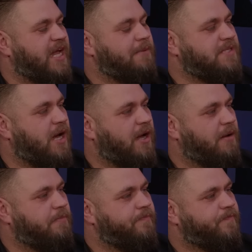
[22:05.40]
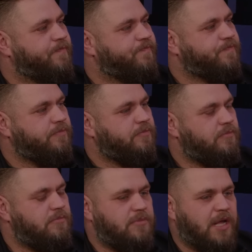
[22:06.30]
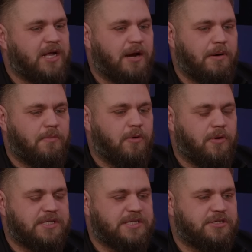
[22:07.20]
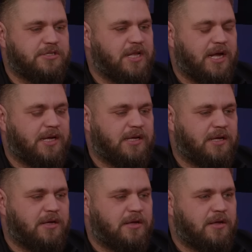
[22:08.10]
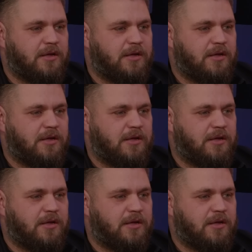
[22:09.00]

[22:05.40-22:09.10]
at the same time. I can't remember what it was. It's just like.